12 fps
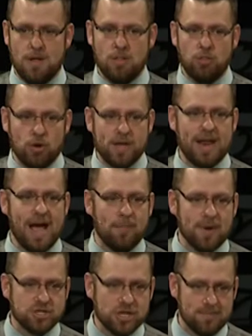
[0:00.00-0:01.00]
Look at how
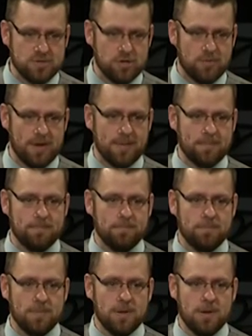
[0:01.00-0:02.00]
much I'm doing.
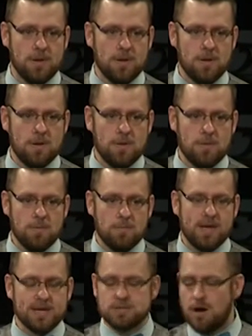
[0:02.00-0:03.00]

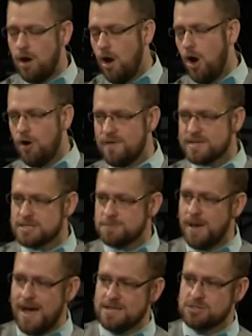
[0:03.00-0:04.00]
Because all of us as
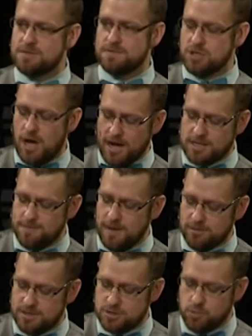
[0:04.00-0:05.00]
pastors have talked
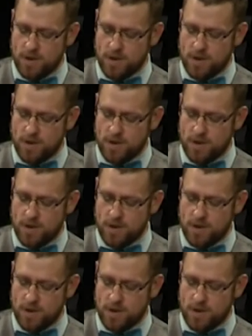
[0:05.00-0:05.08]
about this.